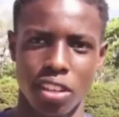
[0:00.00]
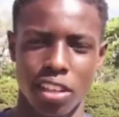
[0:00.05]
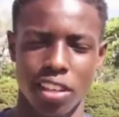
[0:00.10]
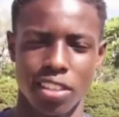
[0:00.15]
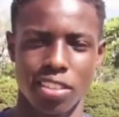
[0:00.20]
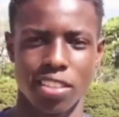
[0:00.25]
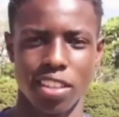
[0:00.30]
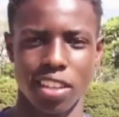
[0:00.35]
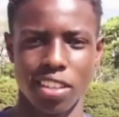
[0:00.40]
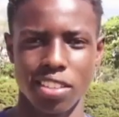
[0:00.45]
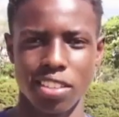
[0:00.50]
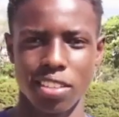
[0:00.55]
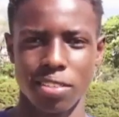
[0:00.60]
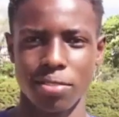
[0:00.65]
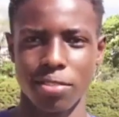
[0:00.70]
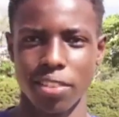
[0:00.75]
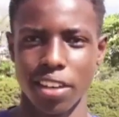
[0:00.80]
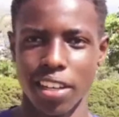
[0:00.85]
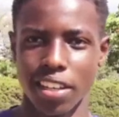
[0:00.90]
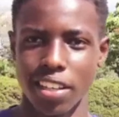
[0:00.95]
That's Thursday,
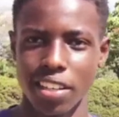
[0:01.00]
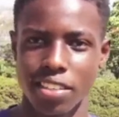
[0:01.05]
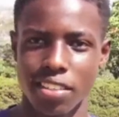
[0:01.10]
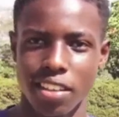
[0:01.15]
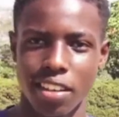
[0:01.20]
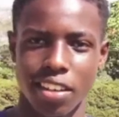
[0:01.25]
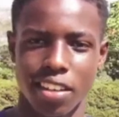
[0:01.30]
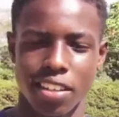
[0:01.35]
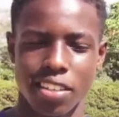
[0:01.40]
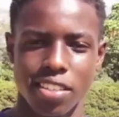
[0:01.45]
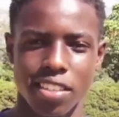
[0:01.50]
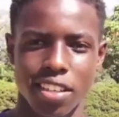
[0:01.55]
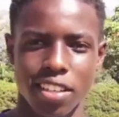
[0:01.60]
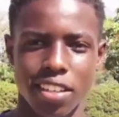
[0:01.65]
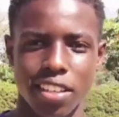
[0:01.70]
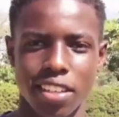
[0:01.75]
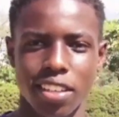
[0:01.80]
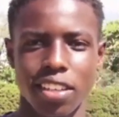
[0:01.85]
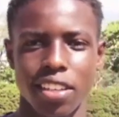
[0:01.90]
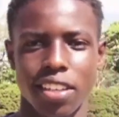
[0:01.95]
Friday, Saturday and
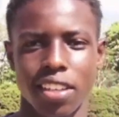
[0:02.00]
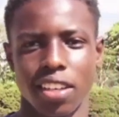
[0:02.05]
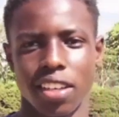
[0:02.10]
Sunday,